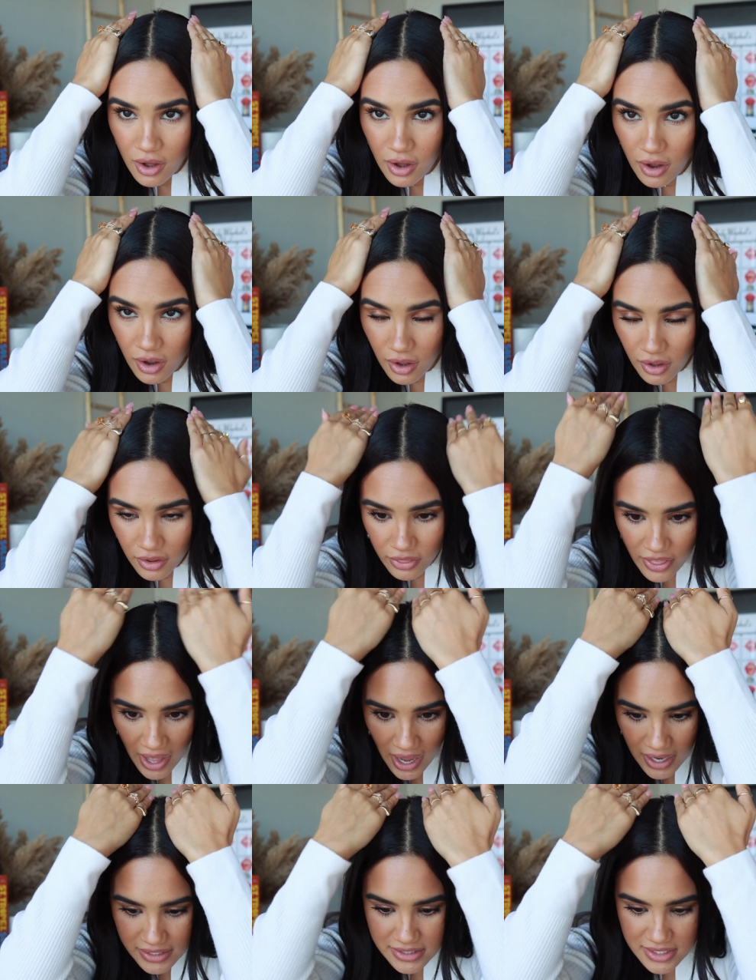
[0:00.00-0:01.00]
all
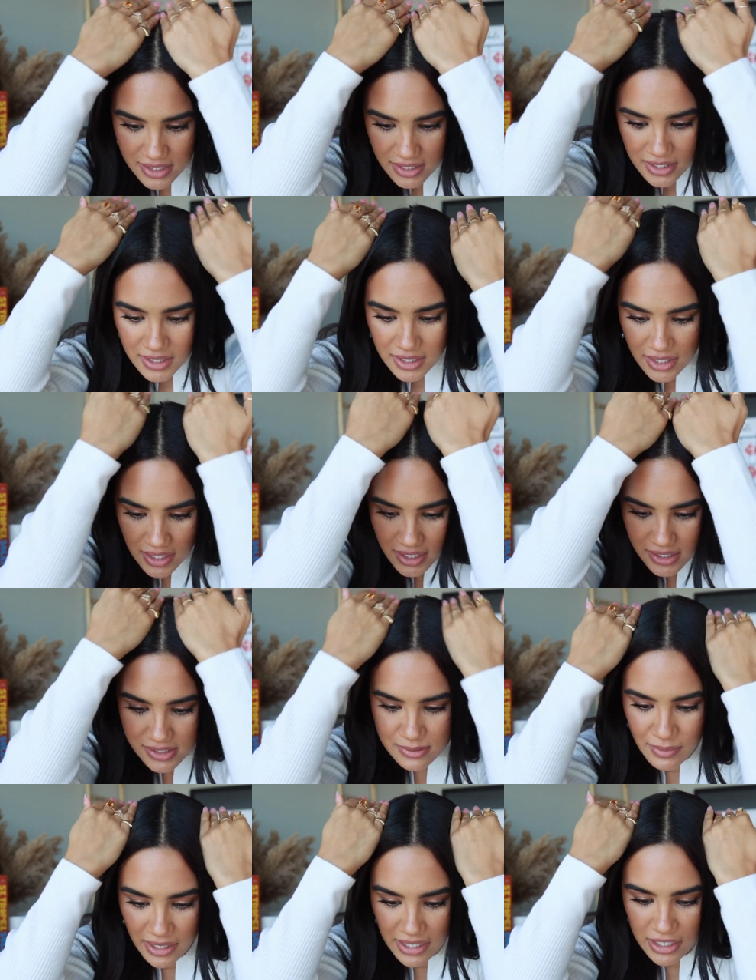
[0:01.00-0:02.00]
that
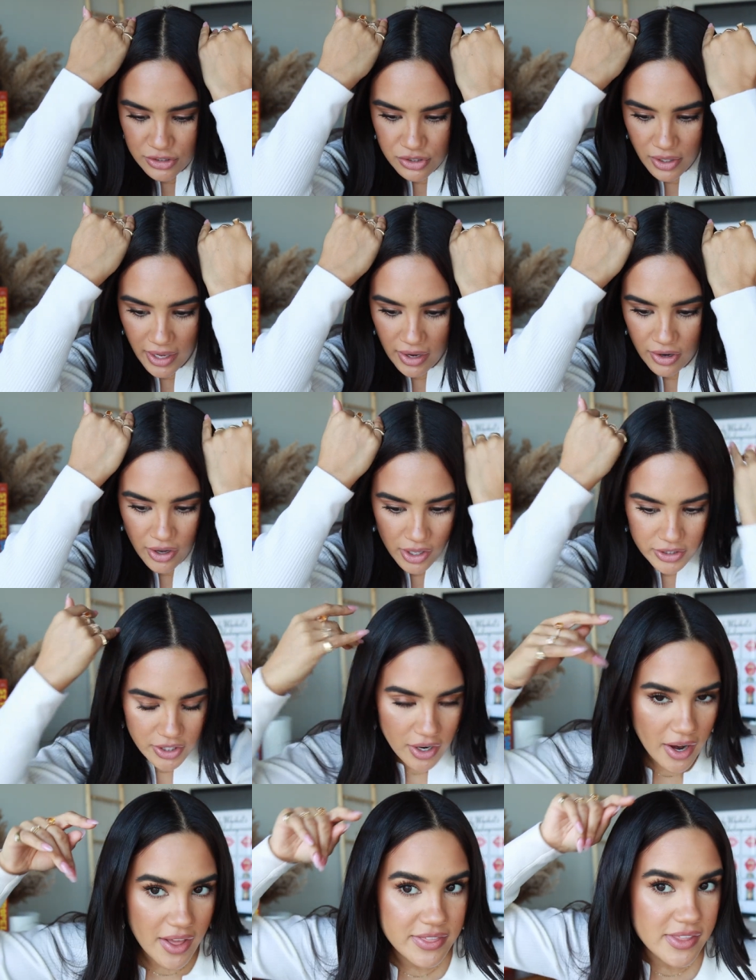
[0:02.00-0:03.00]
is my natural hair
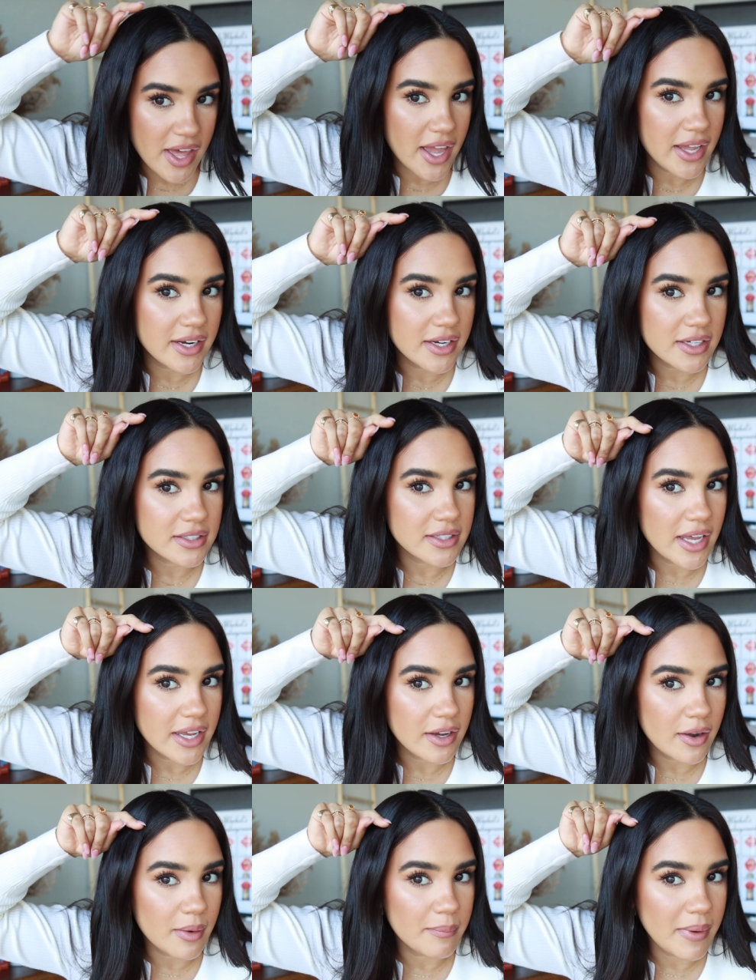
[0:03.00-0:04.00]
color and then
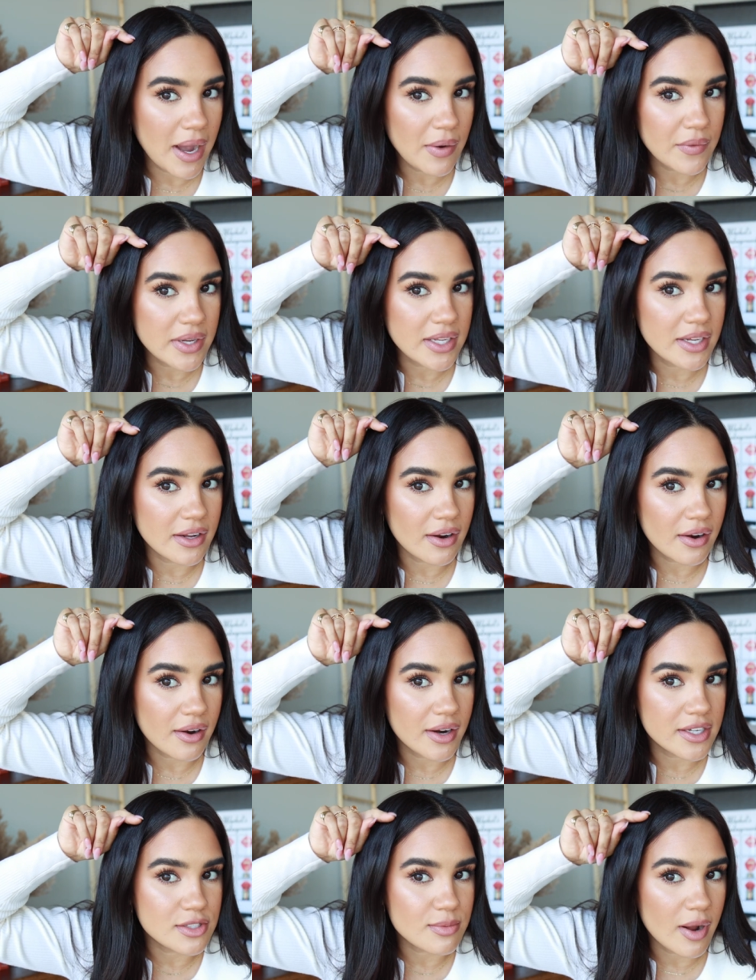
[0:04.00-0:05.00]
like about
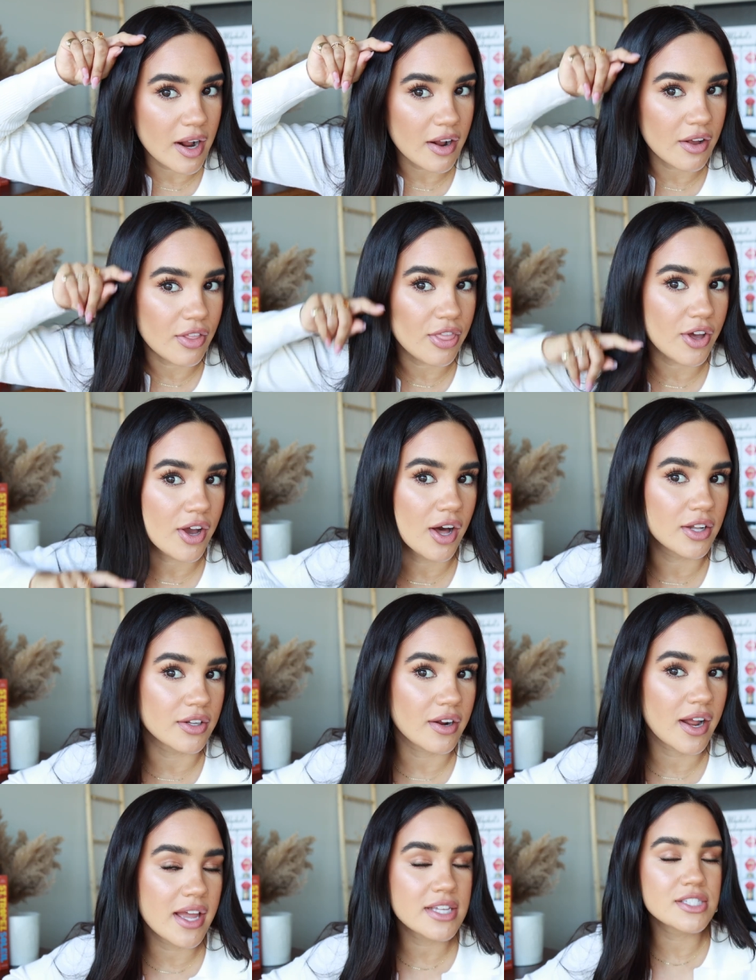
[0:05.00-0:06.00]
here is where the
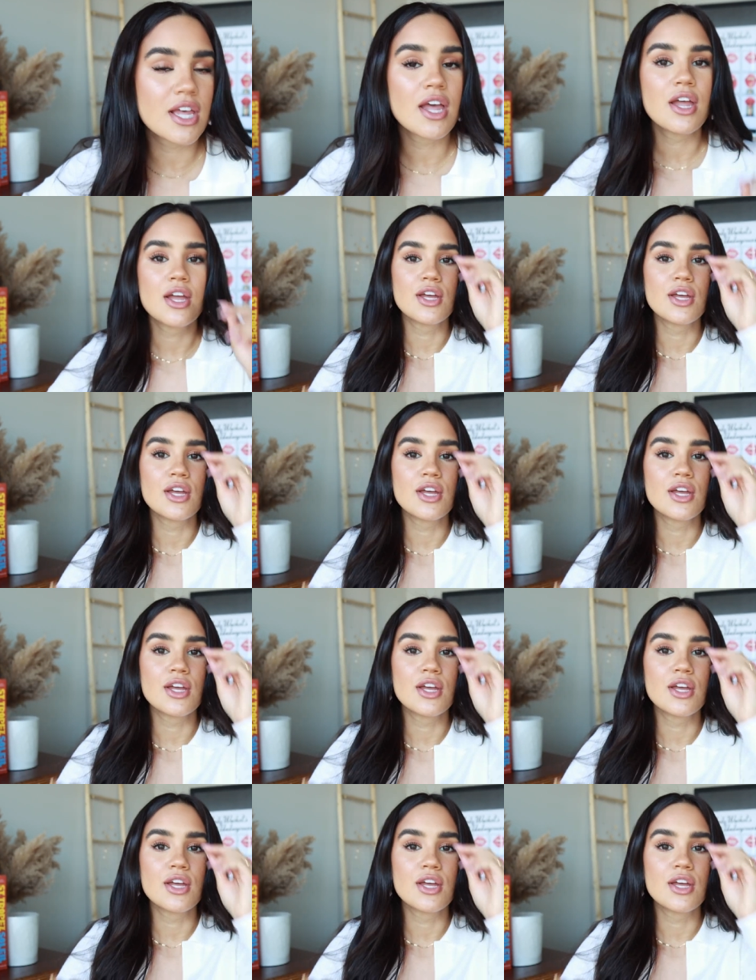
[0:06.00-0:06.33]
color is.